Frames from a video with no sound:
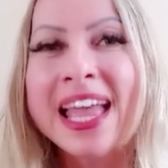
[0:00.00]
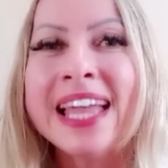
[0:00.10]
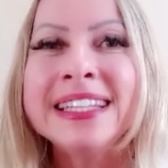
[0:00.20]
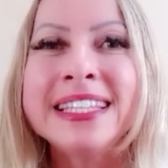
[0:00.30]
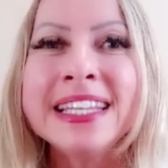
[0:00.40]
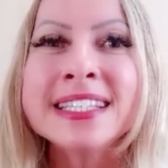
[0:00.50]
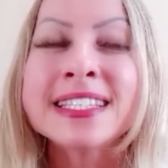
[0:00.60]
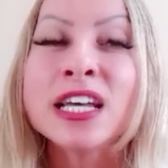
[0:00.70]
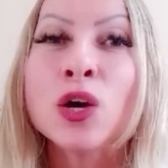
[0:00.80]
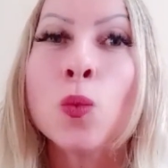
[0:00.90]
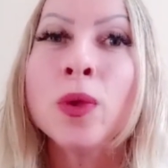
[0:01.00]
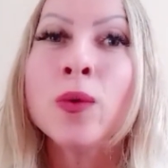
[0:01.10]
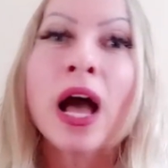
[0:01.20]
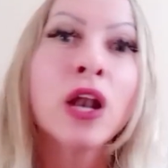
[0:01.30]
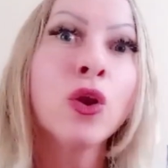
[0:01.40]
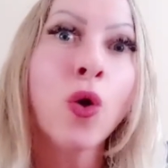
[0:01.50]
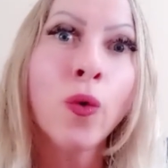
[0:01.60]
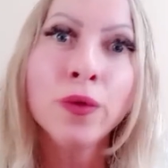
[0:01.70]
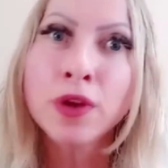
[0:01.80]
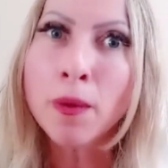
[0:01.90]
And this uh, will
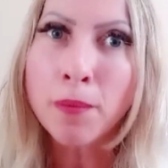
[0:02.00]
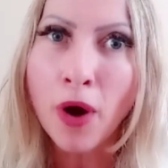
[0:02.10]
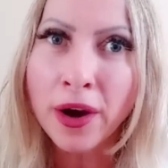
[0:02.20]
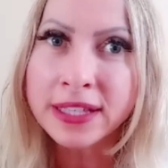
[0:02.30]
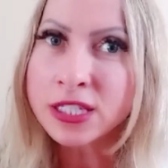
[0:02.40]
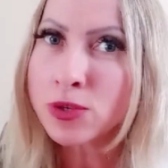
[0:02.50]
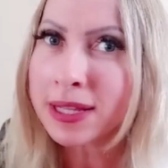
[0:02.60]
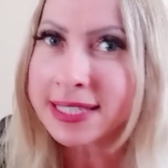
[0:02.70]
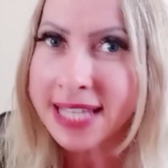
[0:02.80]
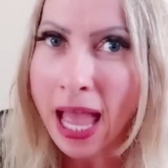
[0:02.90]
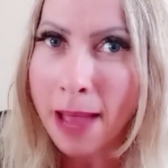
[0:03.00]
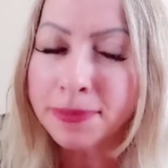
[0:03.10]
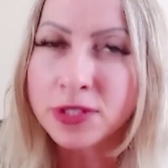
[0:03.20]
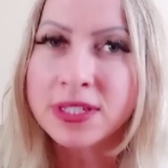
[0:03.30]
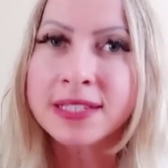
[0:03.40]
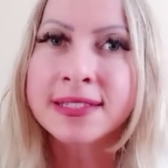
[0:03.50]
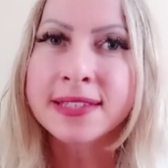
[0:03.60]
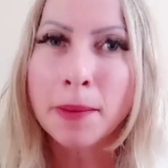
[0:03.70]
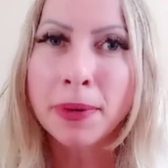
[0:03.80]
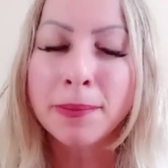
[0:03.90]
allow your body to adapt to this
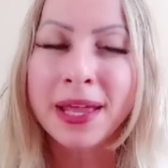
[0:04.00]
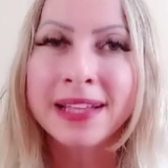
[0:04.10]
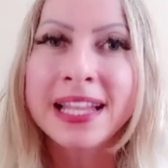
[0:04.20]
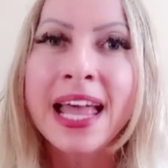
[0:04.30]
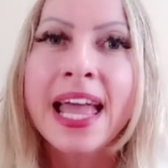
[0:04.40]
supplement